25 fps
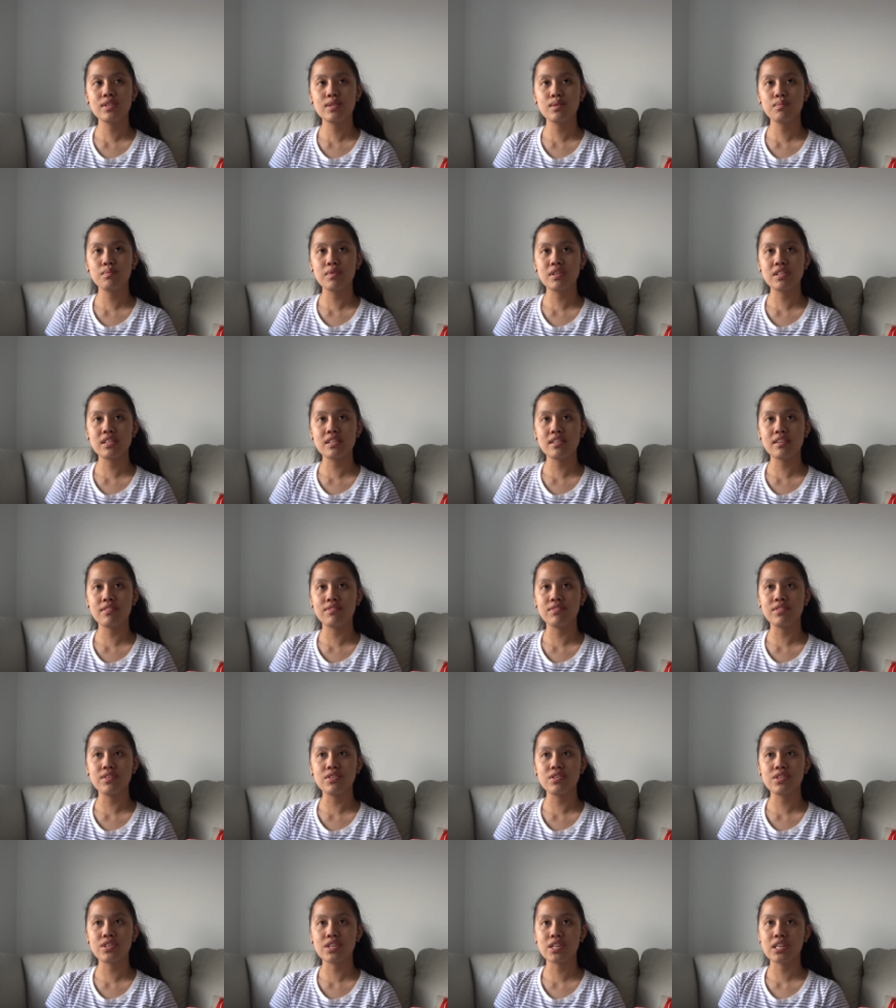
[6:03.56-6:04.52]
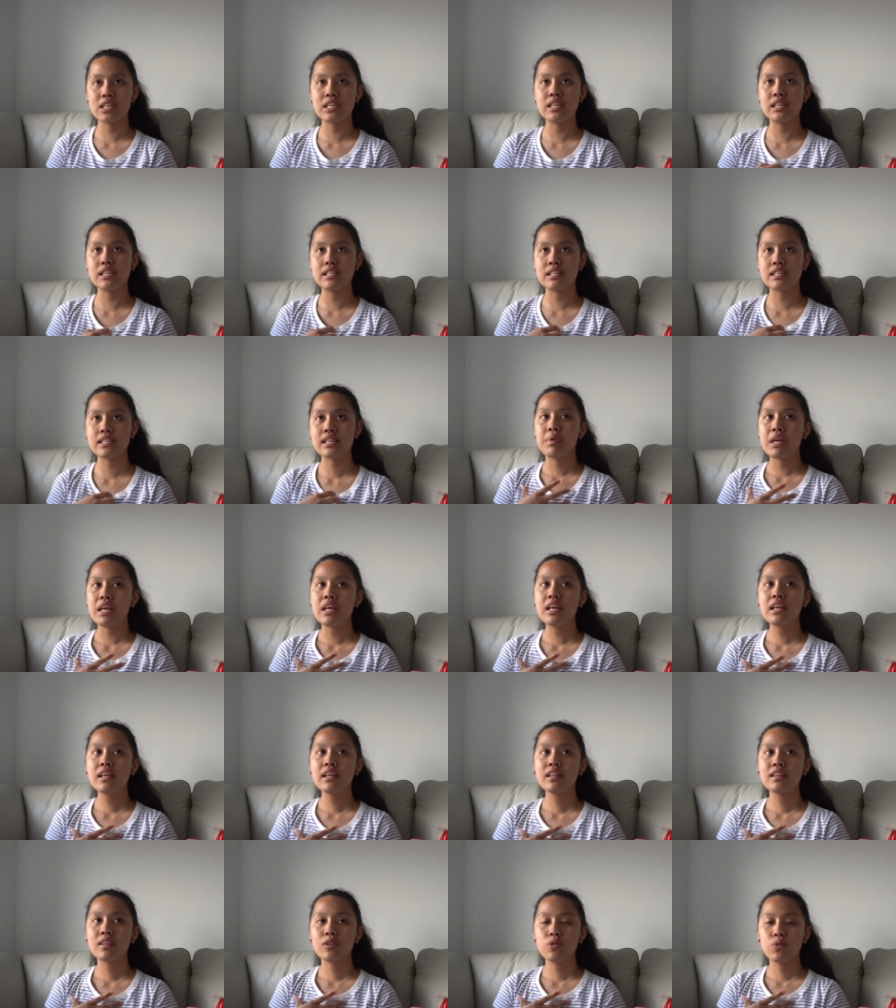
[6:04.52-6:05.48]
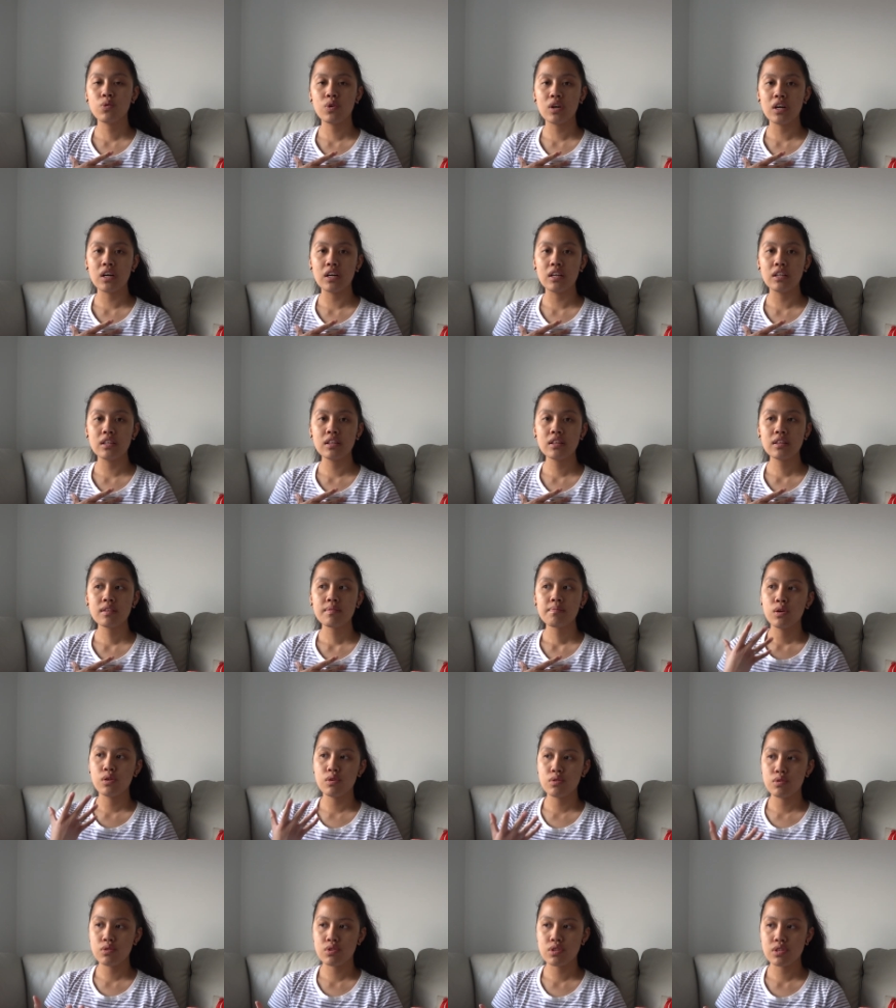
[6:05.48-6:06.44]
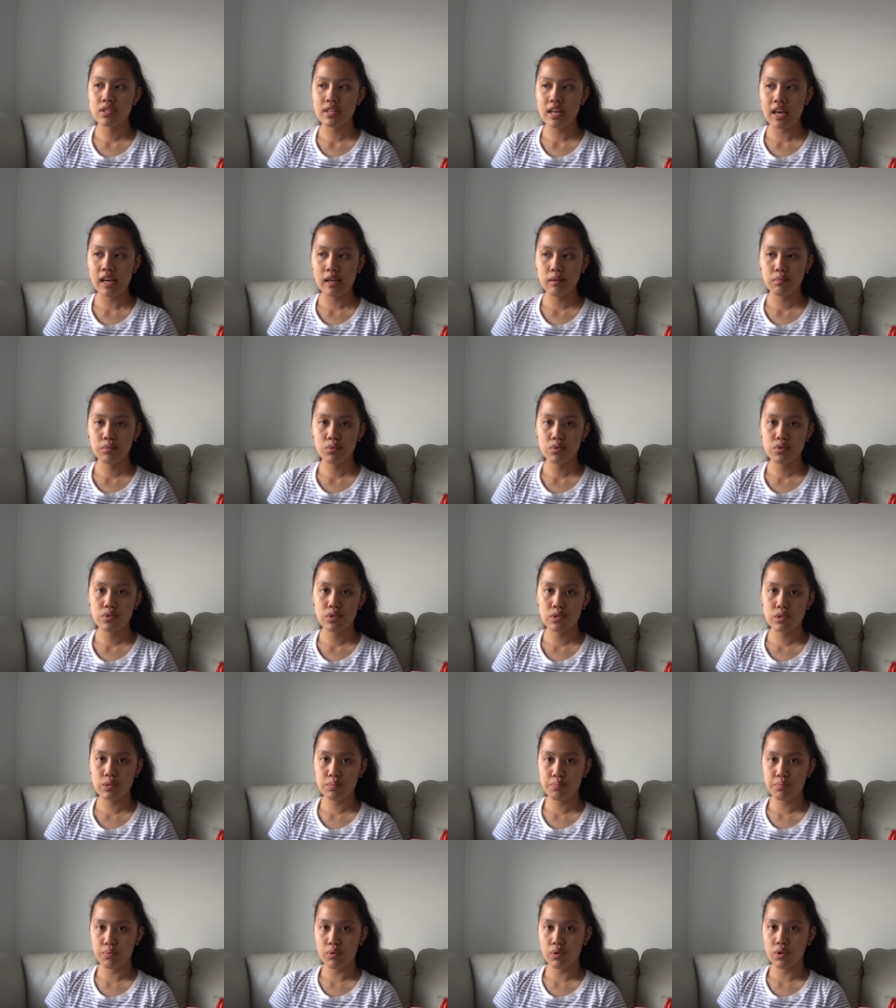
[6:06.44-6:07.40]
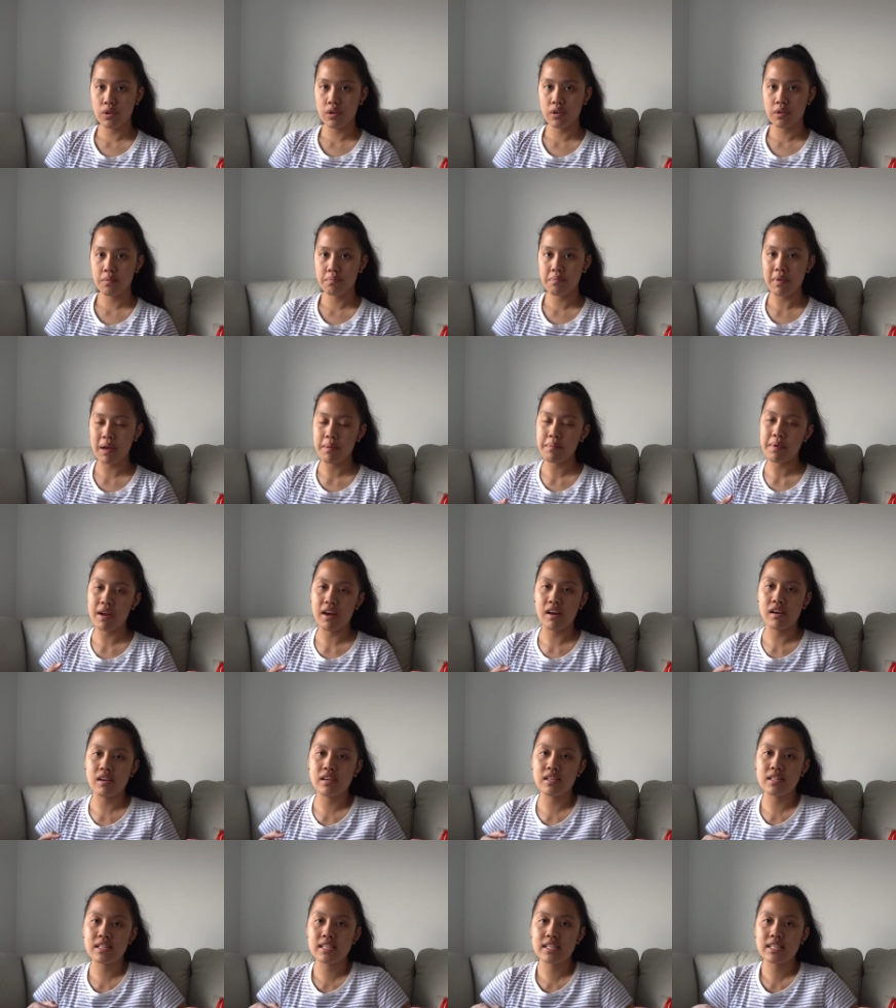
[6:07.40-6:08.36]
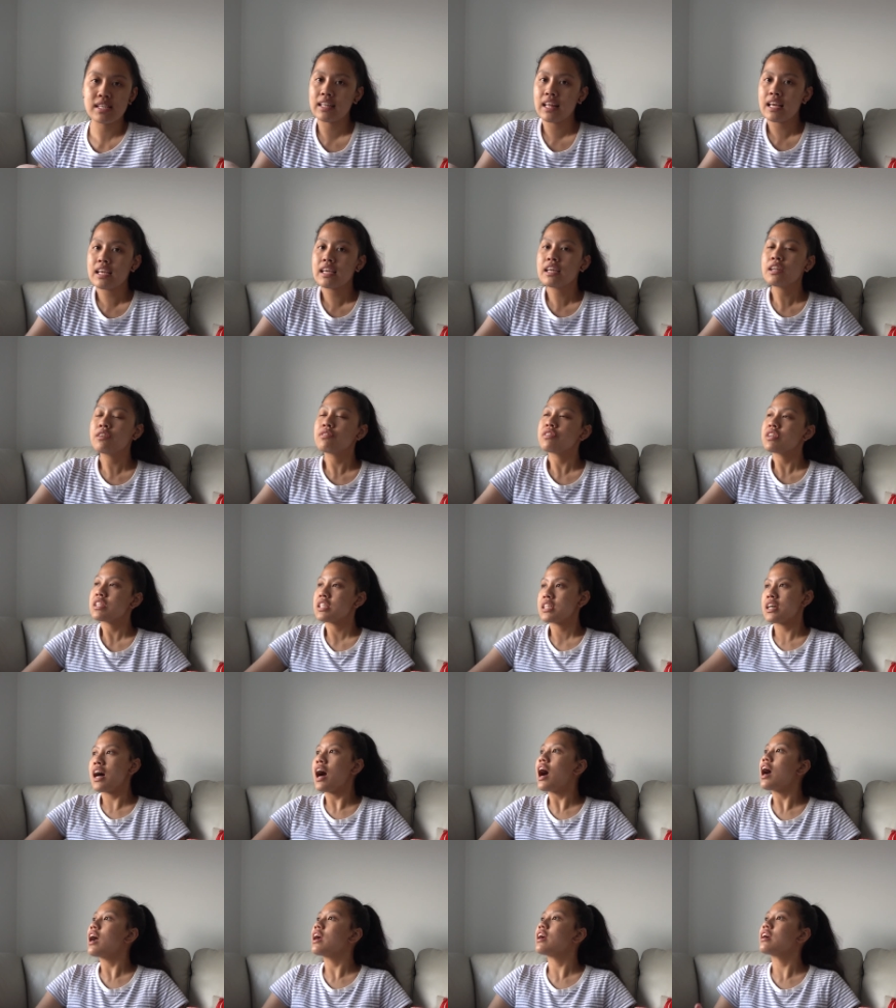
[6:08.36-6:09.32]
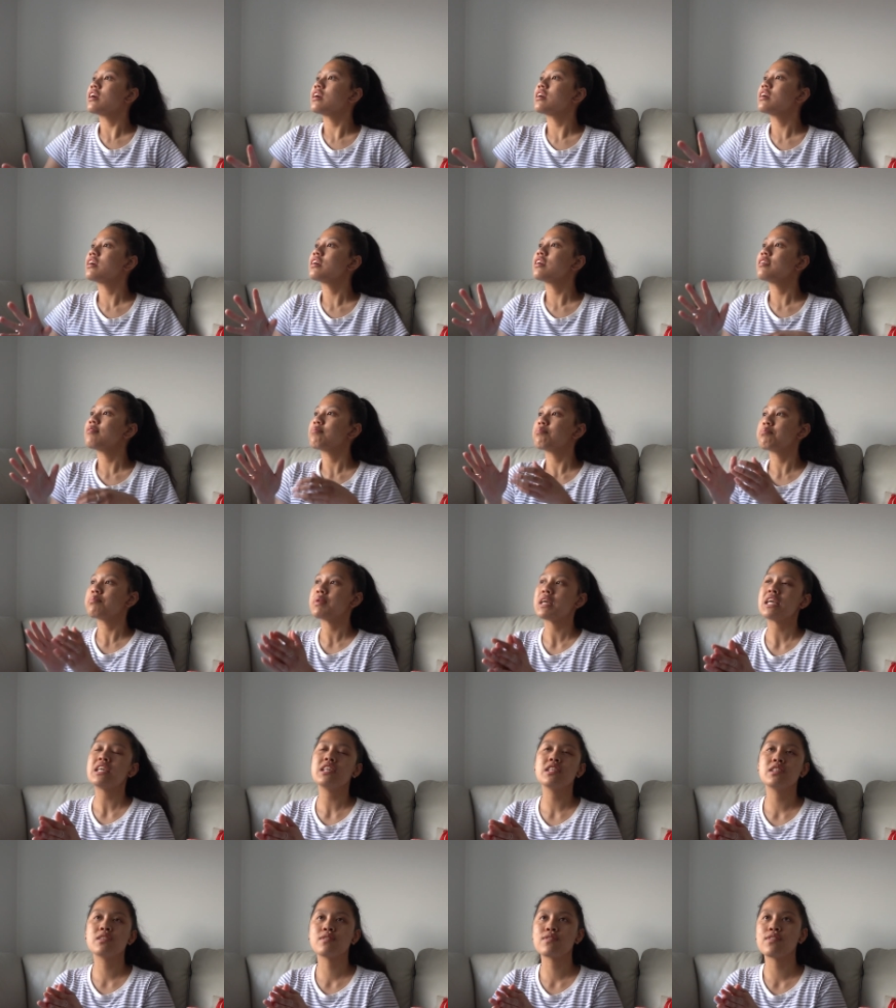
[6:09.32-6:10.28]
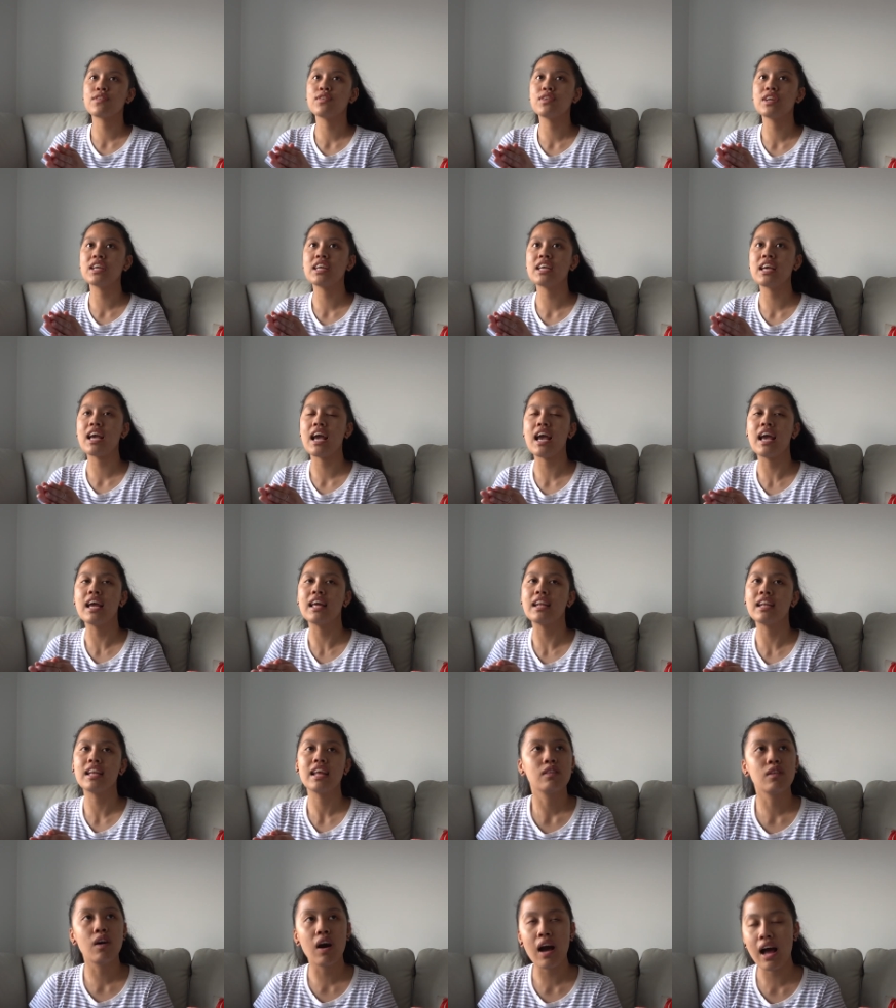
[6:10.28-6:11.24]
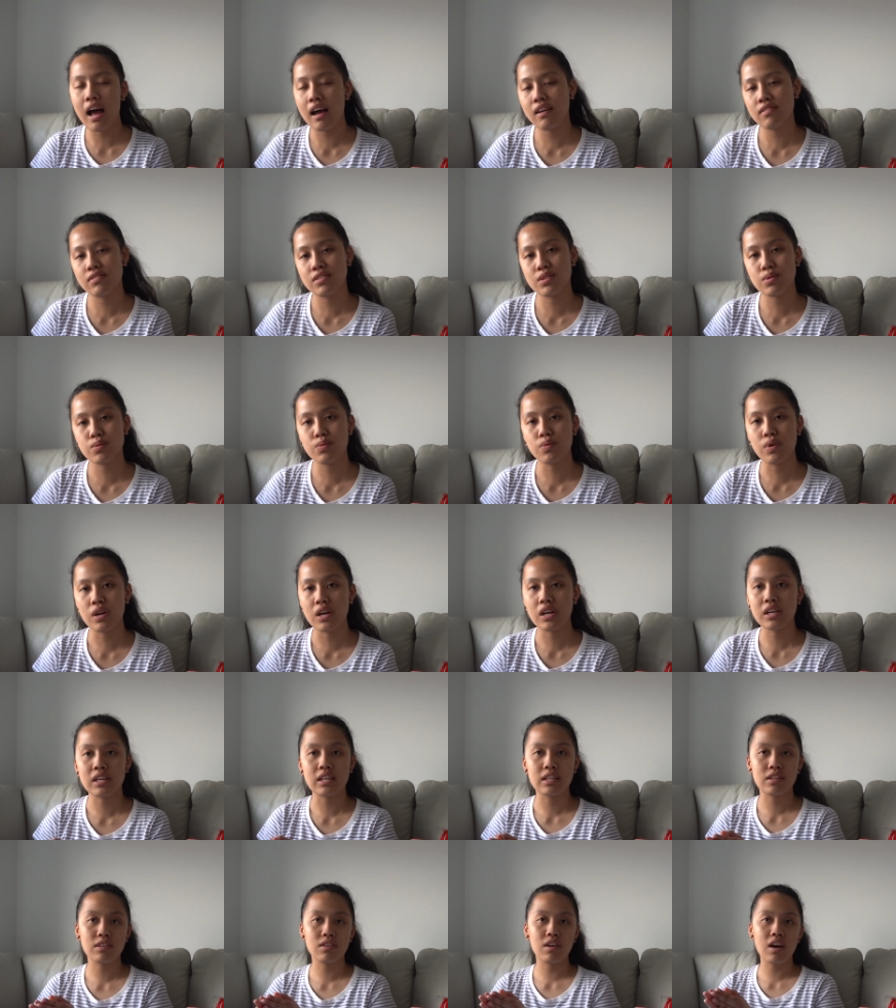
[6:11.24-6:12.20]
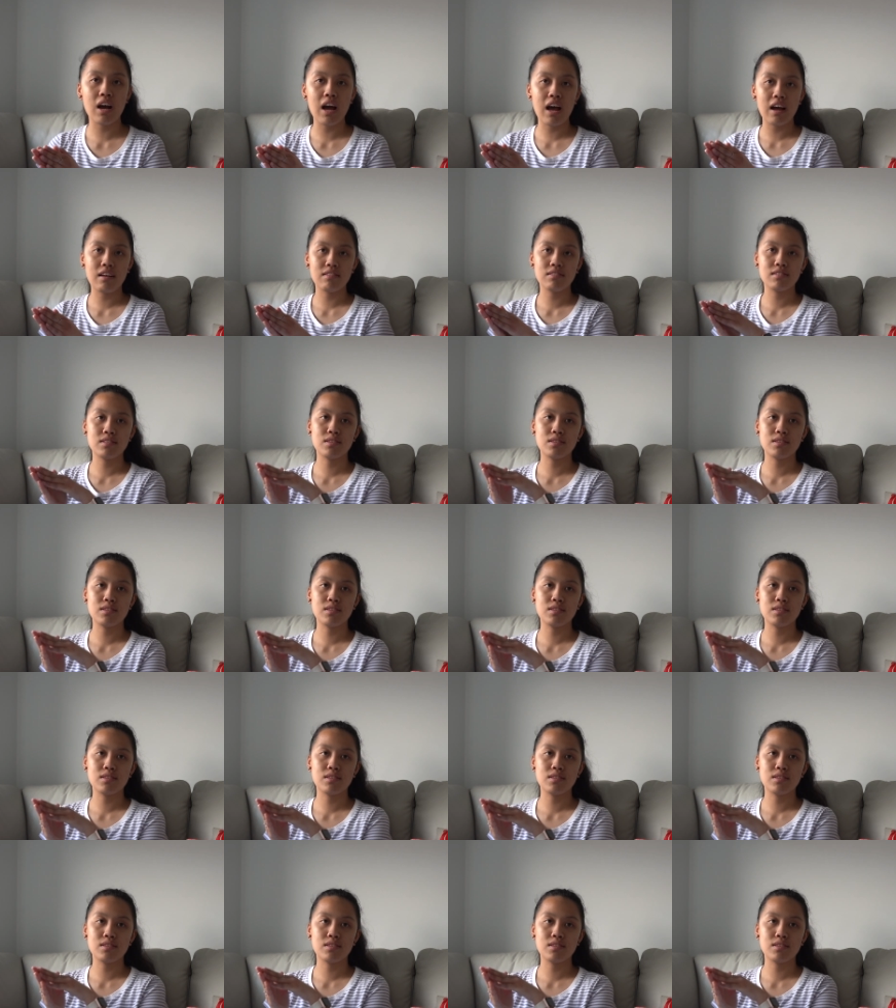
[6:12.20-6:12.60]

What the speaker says: to most in the future is being the one who's able to support my parents. They can retire peacefully and not have to work and not have